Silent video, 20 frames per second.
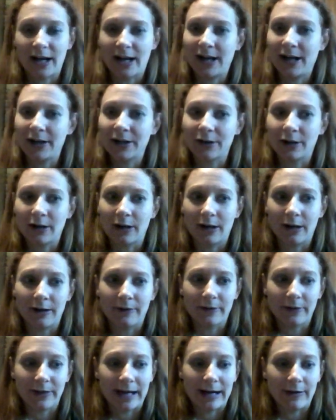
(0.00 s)
honor
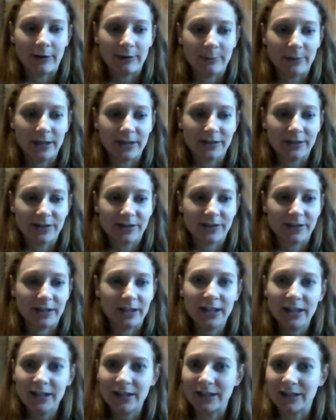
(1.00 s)
of allowing me to
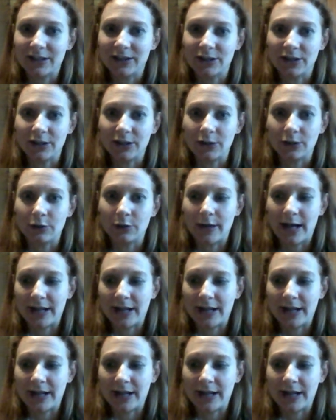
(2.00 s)
see into you